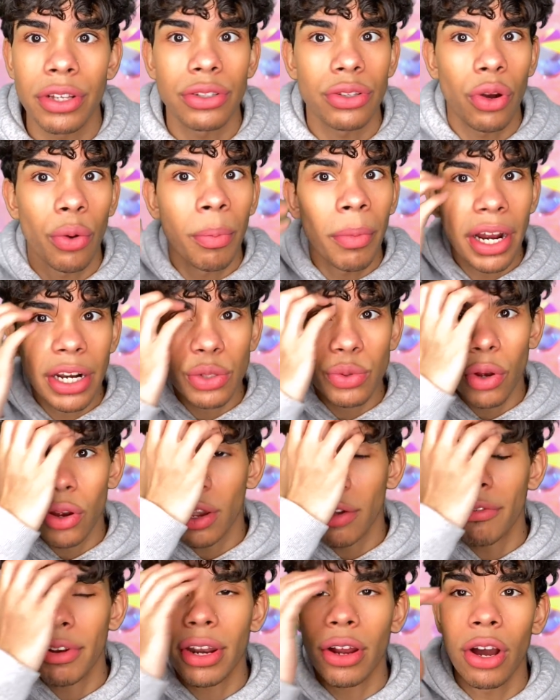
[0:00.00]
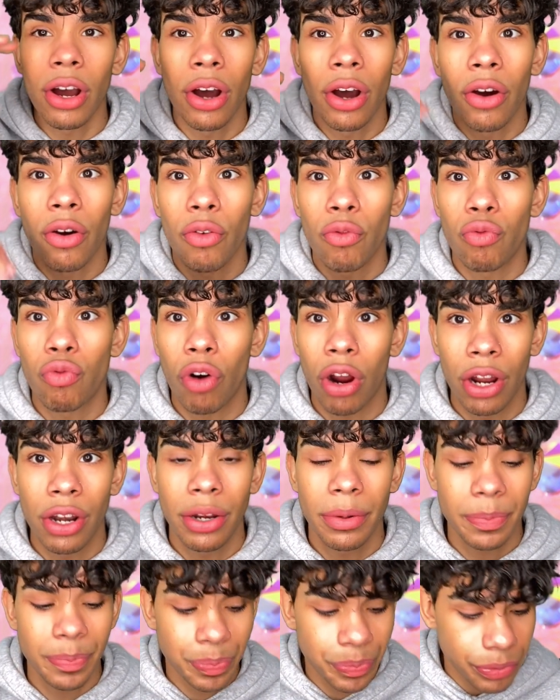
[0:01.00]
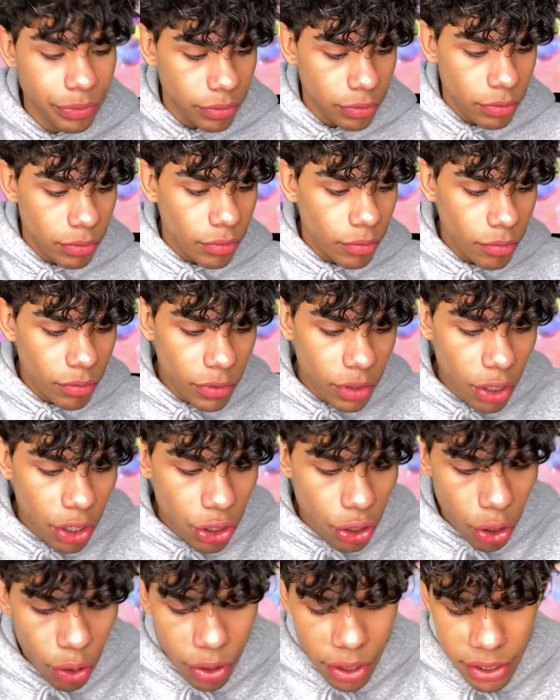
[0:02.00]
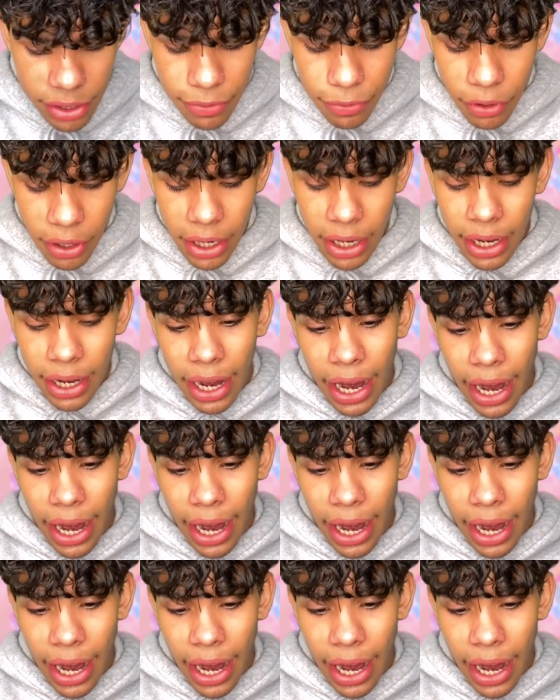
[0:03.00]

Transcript: So might as well give it a run. Yo, this freaking